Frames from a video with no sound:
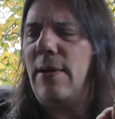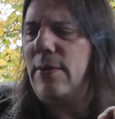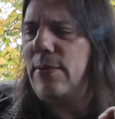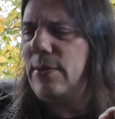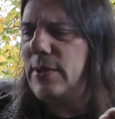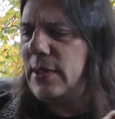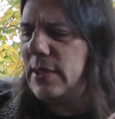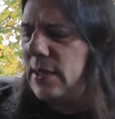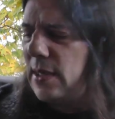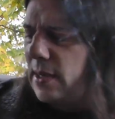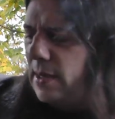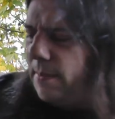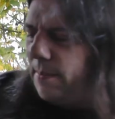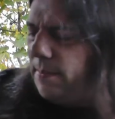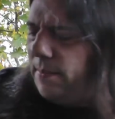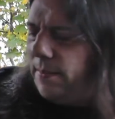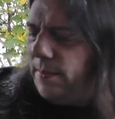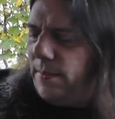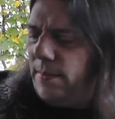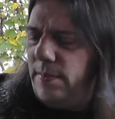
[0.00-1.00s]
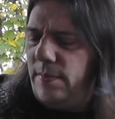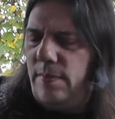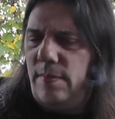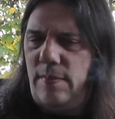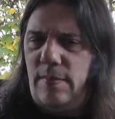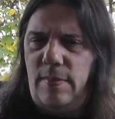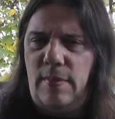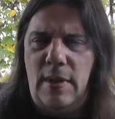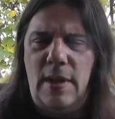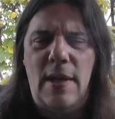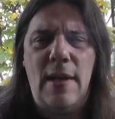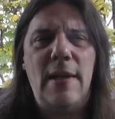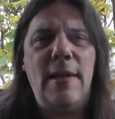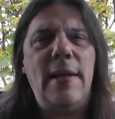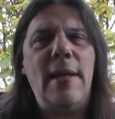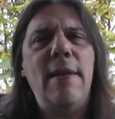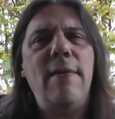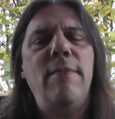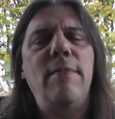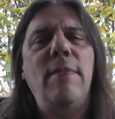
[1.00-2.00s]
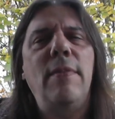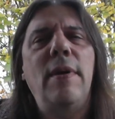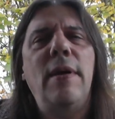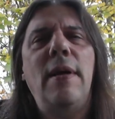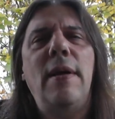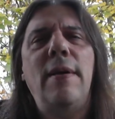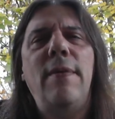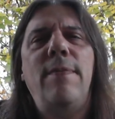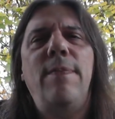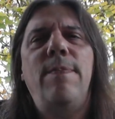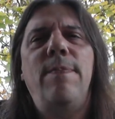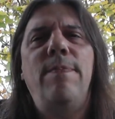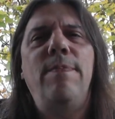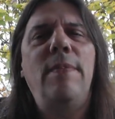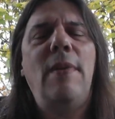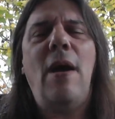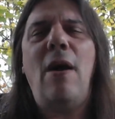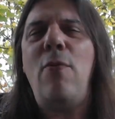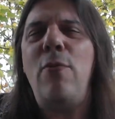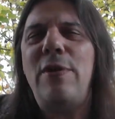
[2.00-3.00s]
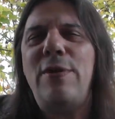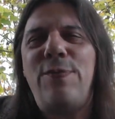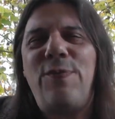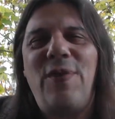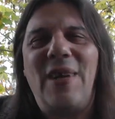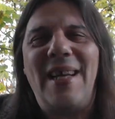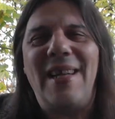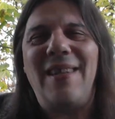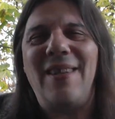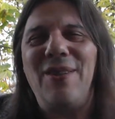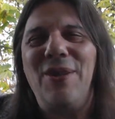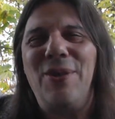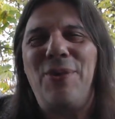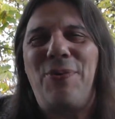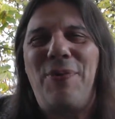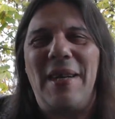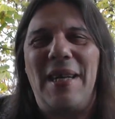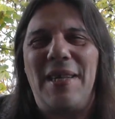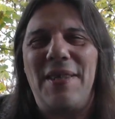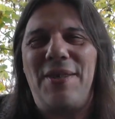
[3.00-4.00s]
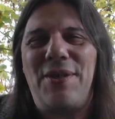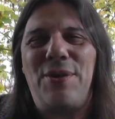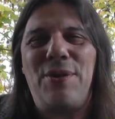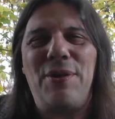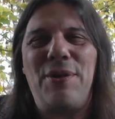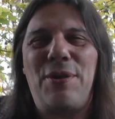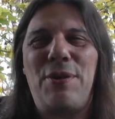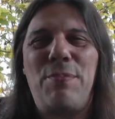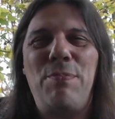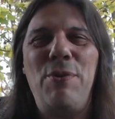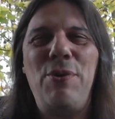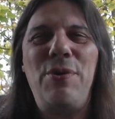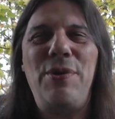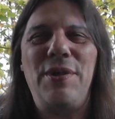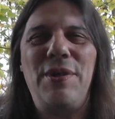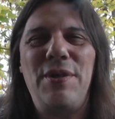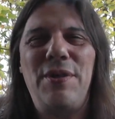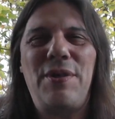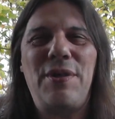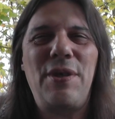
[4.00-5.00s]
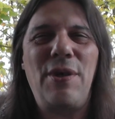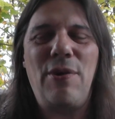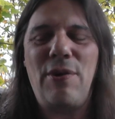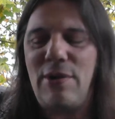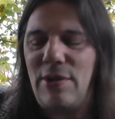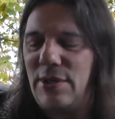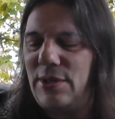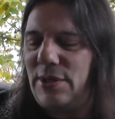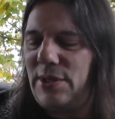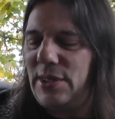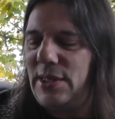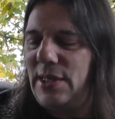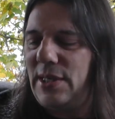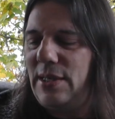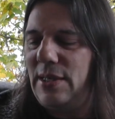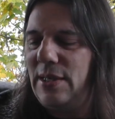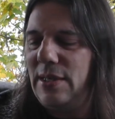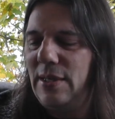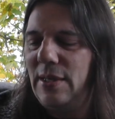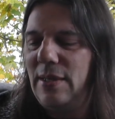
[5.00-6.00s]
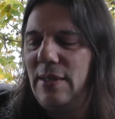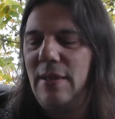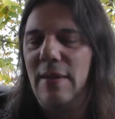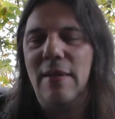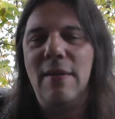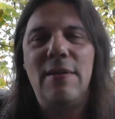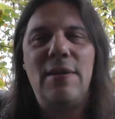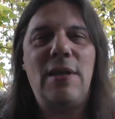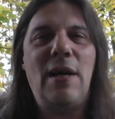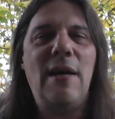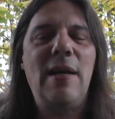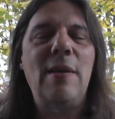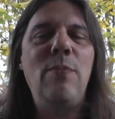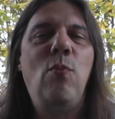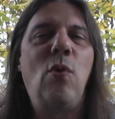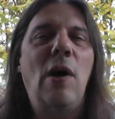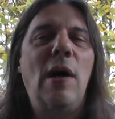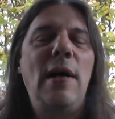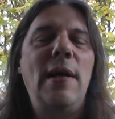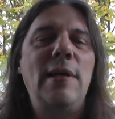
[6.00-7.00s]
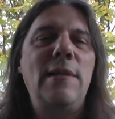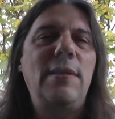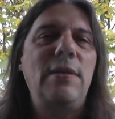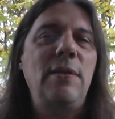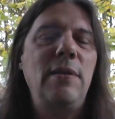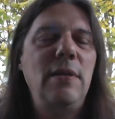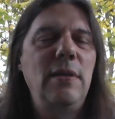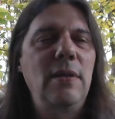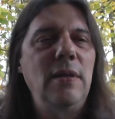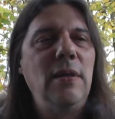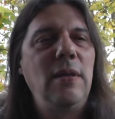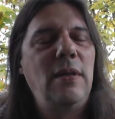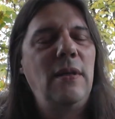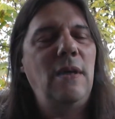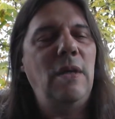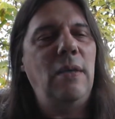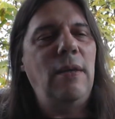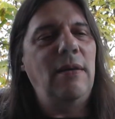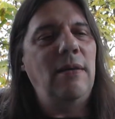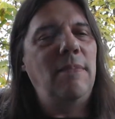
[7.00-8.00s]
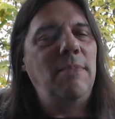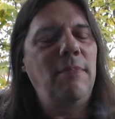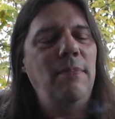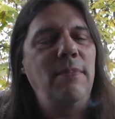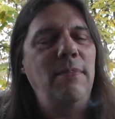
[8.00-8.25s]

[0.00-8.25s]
what time? I always forget to look when I start smoking the cigar to see time-wise. I